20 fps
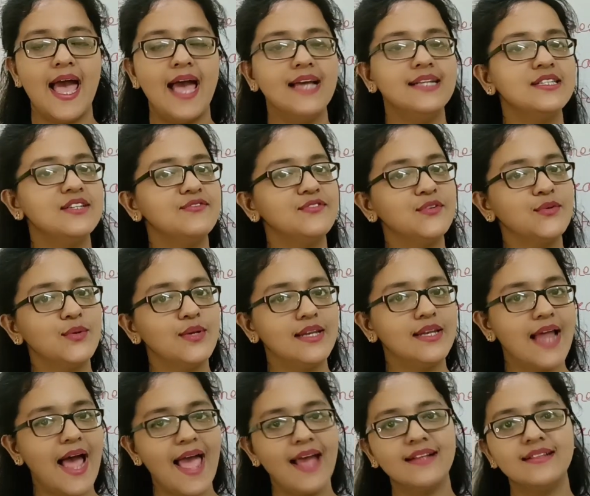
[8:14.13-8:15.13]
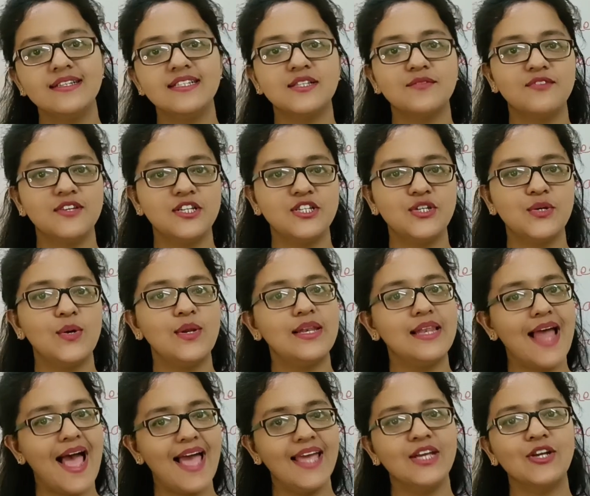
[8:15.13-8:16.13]
And if you like this video,
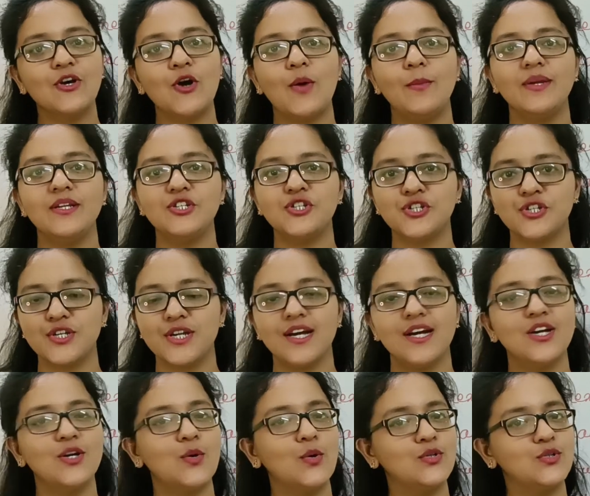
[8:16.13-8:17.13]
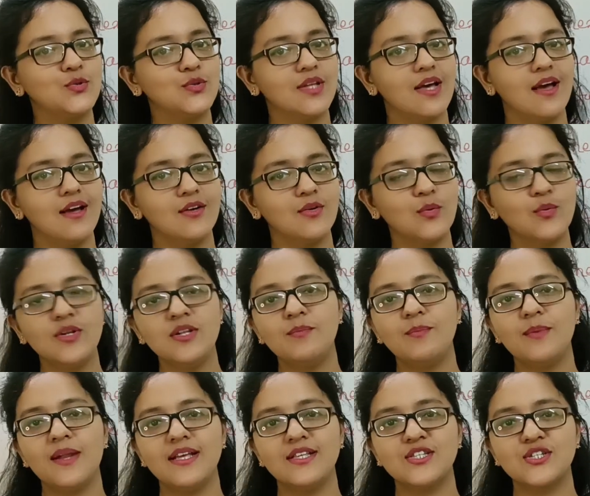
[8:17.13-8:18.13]
like, comment, share, go to the
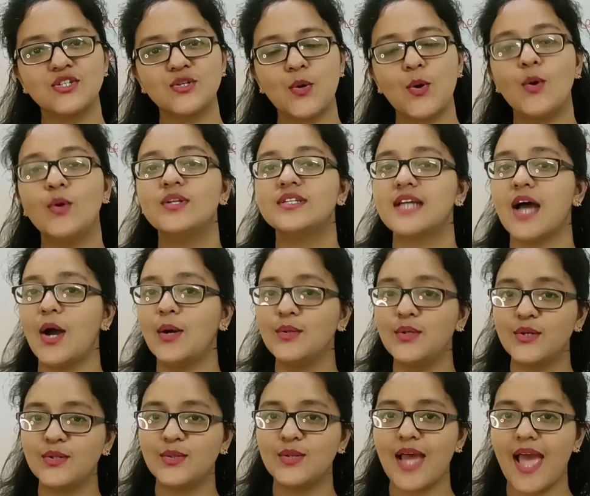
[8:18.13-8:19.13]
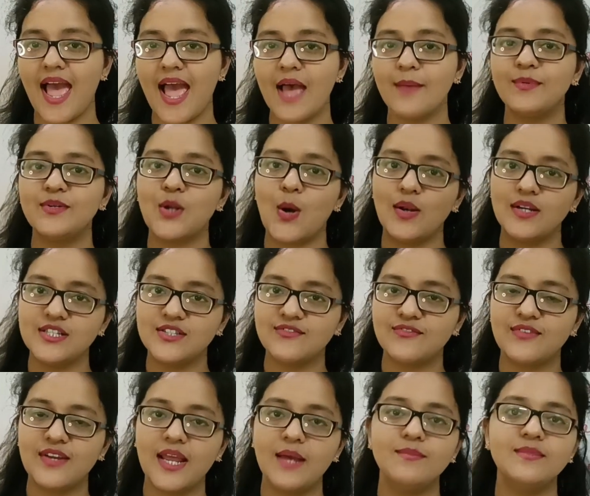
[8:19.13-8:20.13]
Google Play Store, download the app
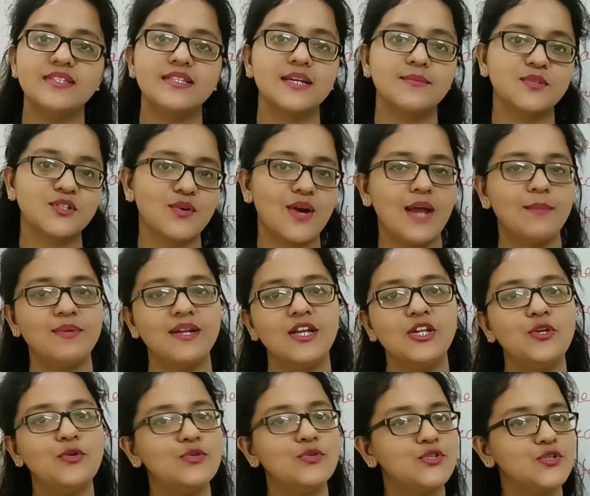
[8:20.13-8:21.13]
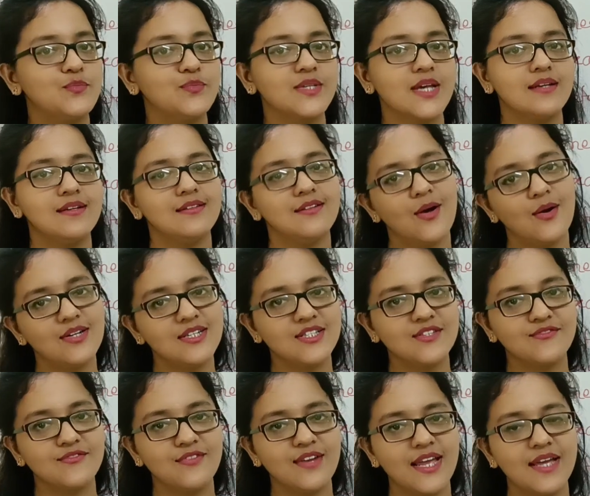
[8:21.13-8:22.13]
Knowledgeflame, subscribe the YouTube channel
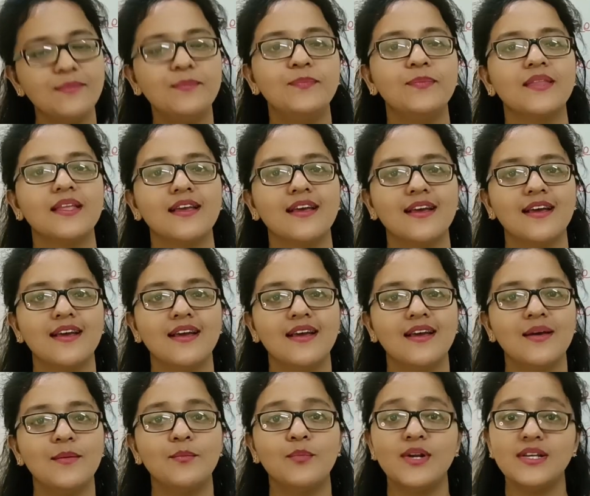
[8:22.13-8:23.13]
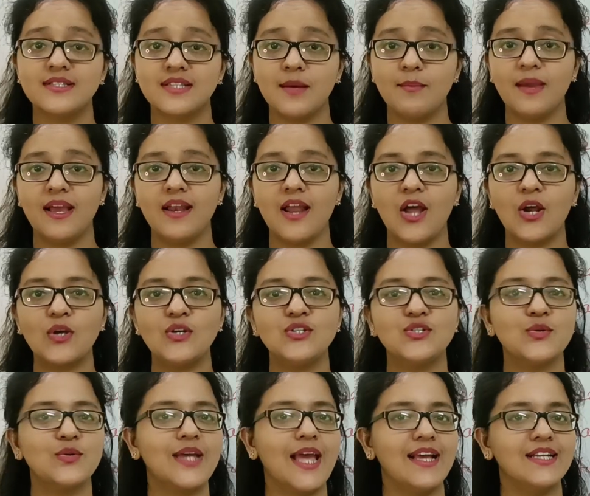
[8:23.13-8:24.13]
Knowledgeflame, press the bell
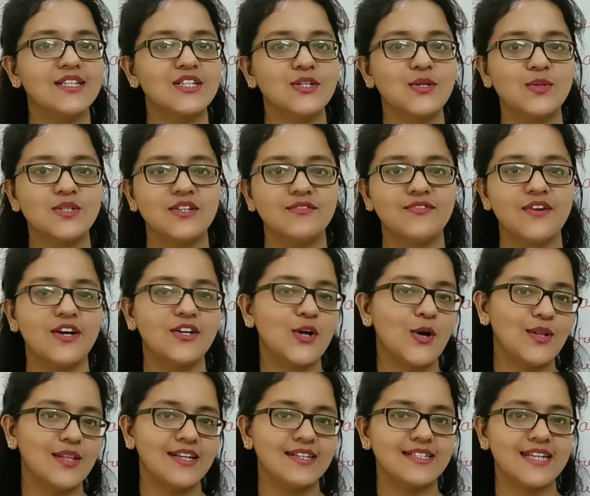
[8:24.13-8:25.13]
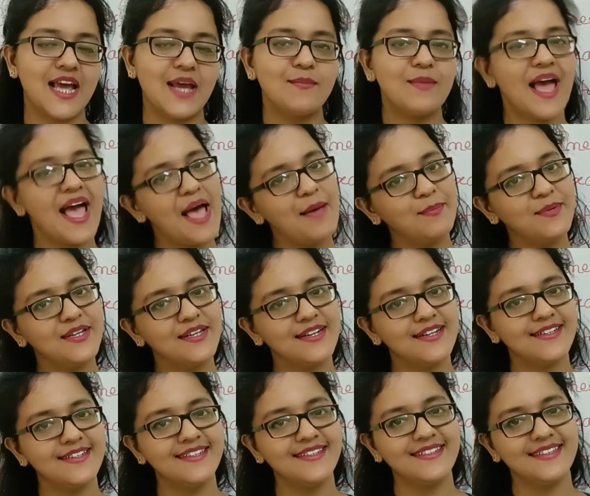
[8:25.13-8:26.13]
icon to get notified all the time. Happy
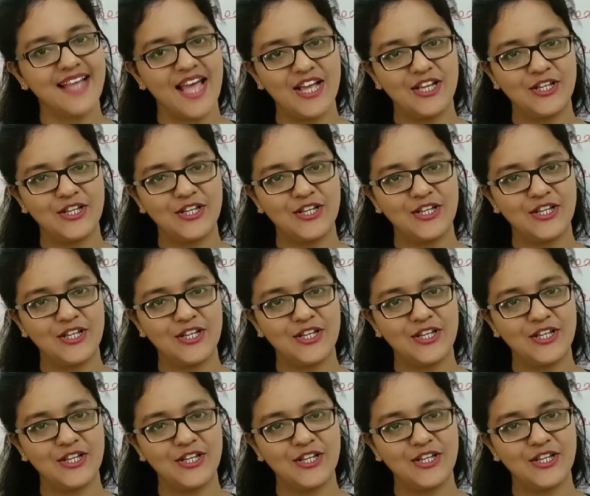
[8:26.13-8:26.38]
learning.